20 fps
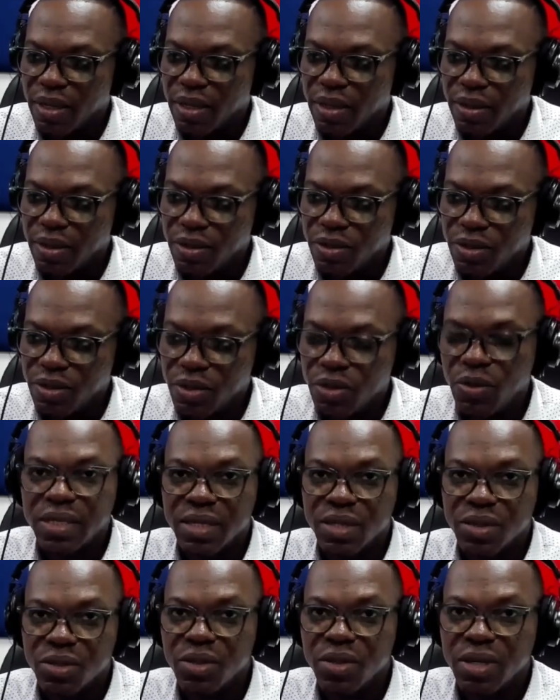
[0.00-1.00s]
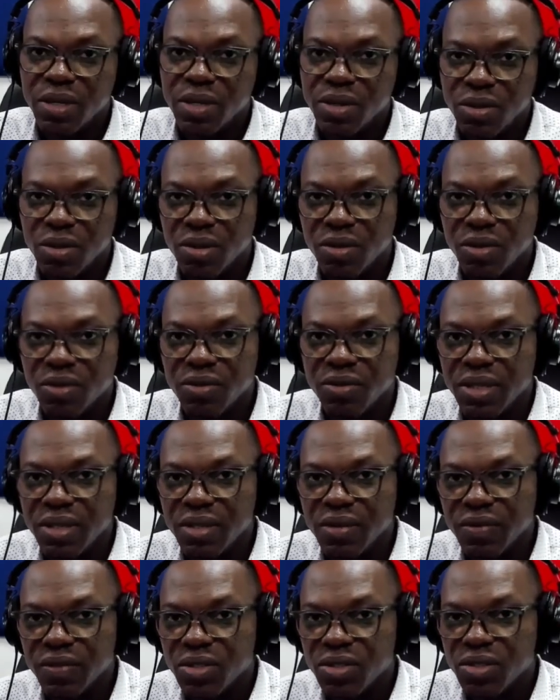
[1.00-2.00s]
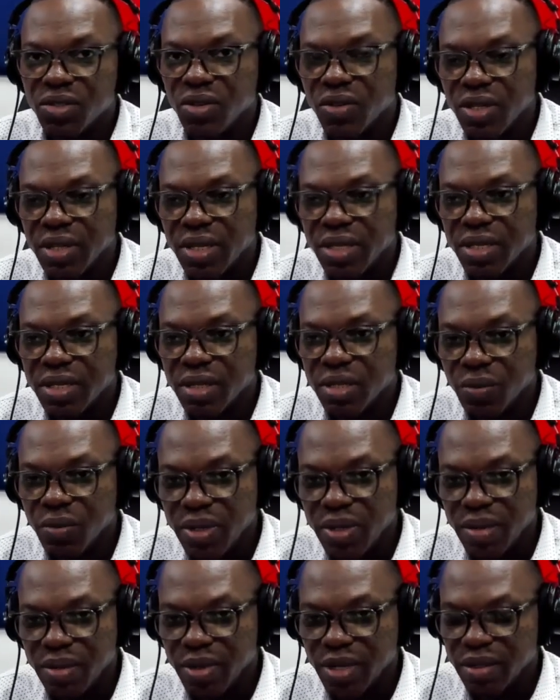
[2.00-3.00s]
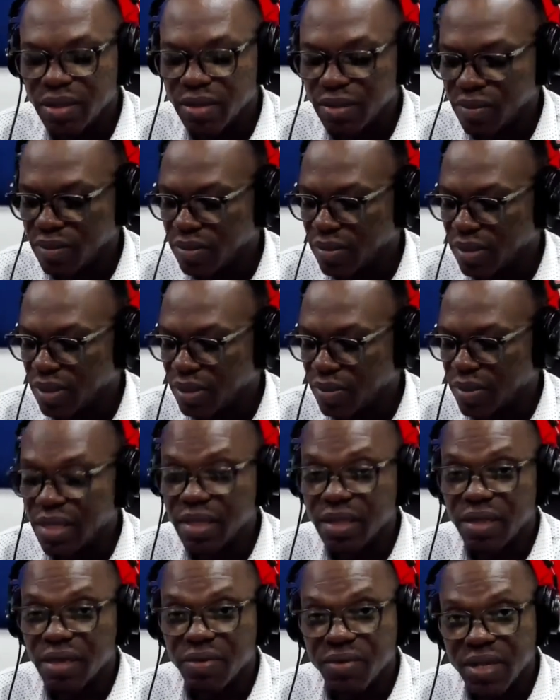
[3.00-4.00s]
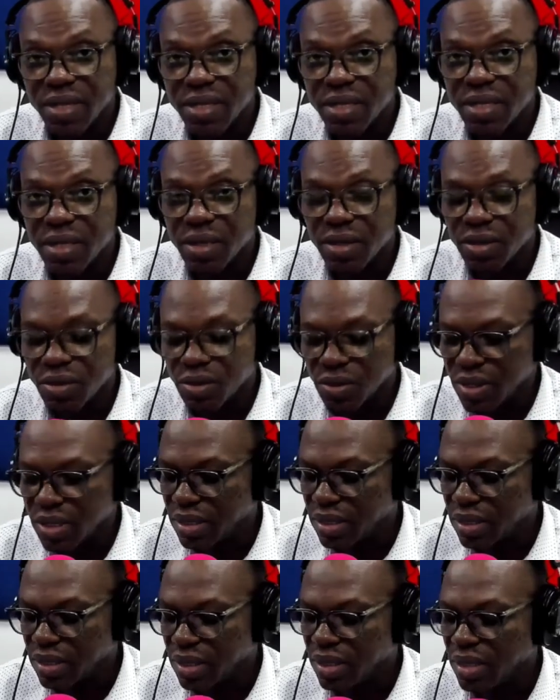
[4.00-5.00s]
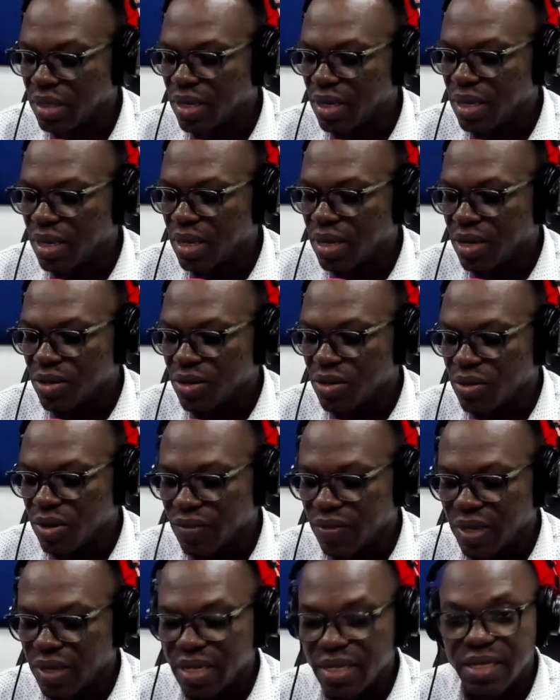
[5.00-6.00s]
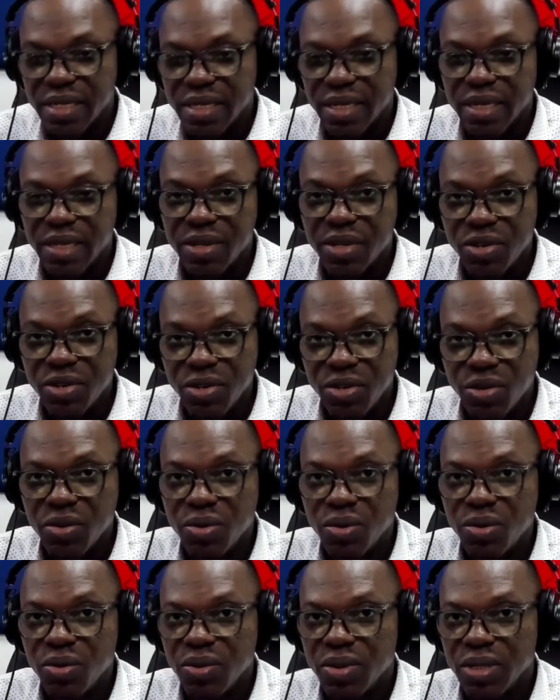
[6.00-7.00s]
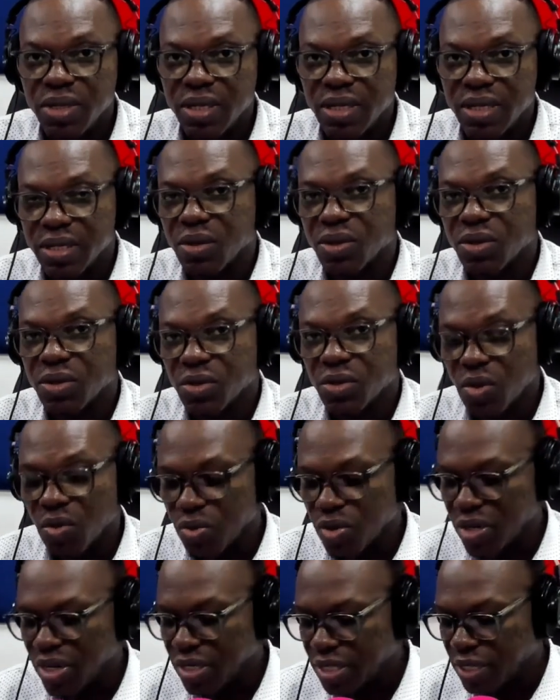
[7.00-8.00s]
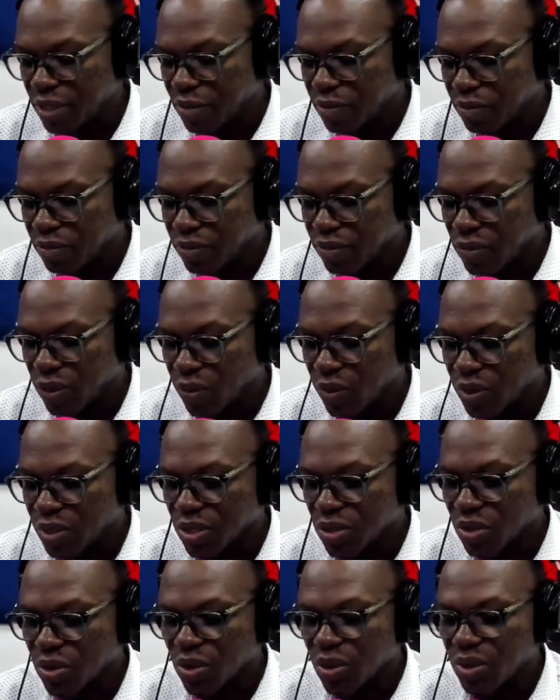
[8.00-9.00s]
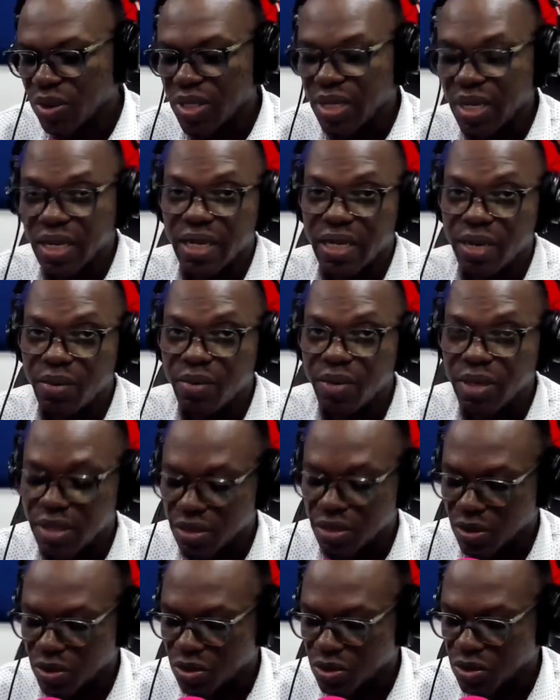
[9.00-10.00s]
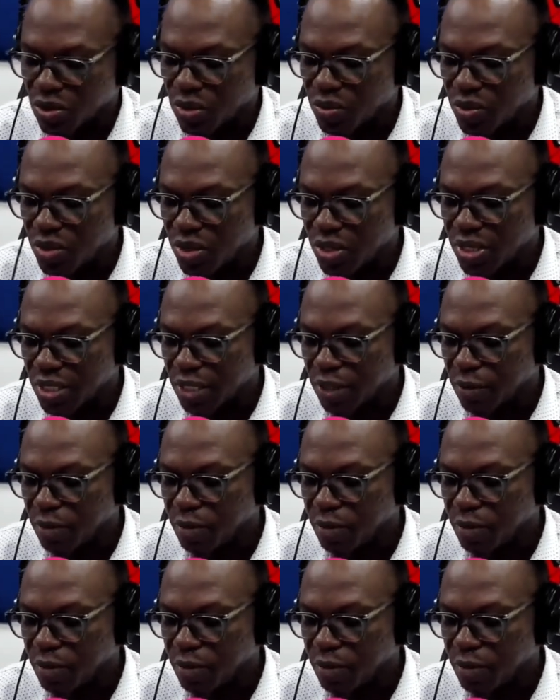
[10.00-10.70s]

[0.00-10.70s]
you as a student of the University of Education, Winneba, especially the first year students, you have entered a new discourse community, which is called the Academic Discourse Community.